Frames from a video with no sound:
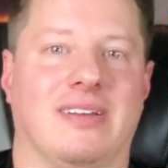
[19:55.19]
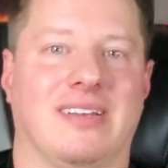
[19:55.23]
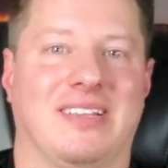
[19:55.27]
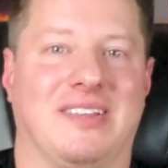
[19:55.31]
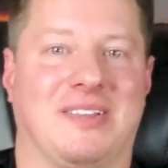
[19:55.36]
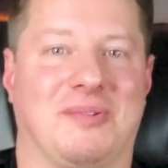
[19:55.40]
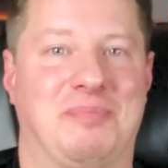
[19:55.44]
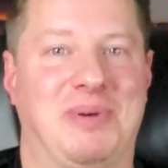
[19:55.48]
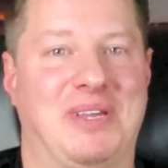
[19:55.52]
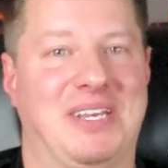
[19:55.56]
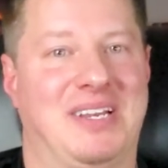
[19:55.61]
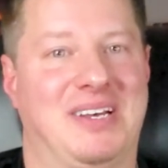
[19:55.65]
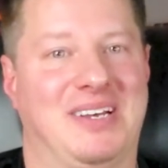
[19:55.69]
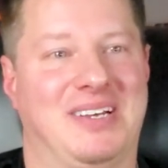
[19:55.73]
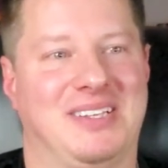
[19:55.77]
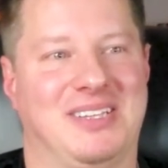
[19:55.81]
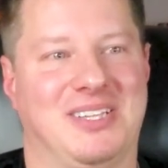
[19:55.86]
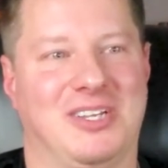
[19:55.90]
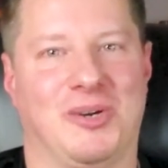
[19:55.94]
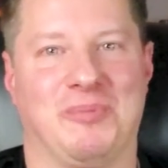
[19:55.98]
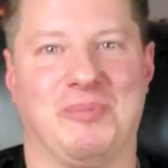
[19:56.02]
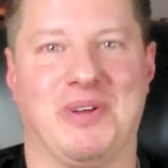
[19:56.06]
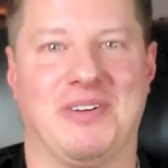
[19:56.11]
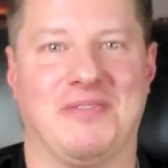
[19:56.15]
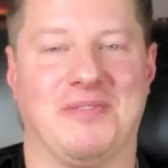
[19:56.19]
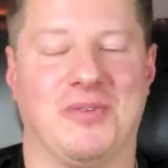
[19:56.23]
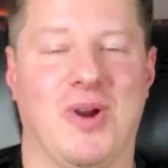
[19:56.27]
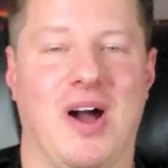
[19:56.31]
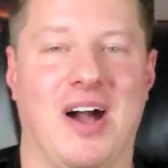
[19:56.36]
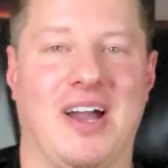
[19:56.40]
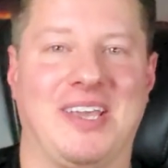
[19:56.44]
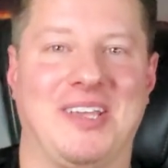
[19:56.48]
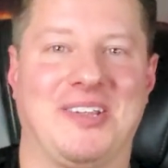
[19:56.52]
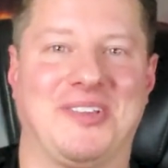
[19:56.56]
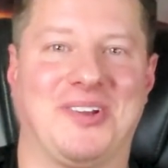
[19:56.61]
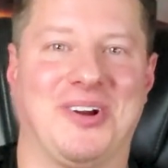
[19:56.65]
It's been a little bit of a
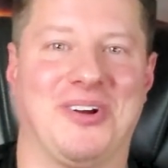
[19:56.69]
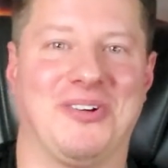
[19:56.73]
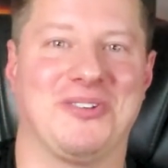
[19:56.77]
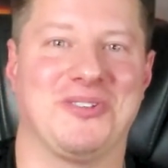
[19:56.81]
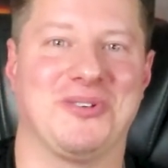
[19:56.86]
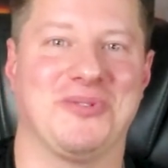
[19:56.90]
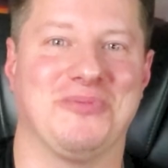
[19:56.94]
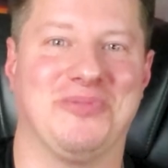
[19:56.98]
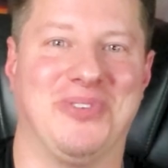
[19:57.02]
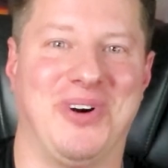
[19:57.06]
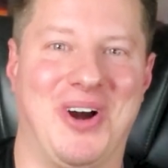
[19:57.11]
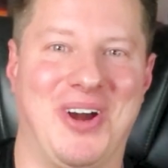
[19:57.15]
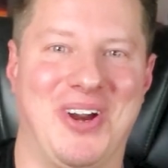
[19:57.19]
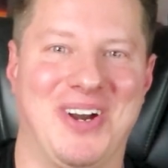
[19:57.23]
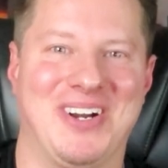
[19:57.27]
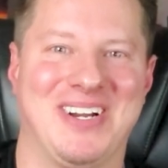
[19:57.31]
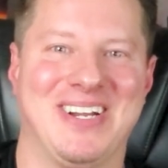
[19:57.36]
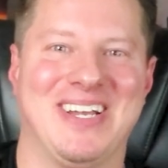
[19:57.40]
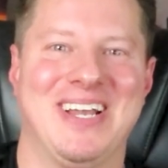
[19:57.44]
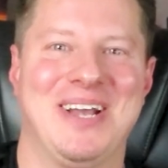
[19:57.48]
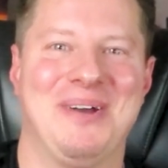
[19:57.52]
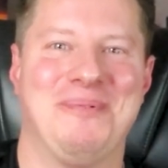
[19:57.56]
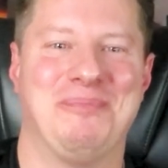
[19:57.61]
rocky start so far,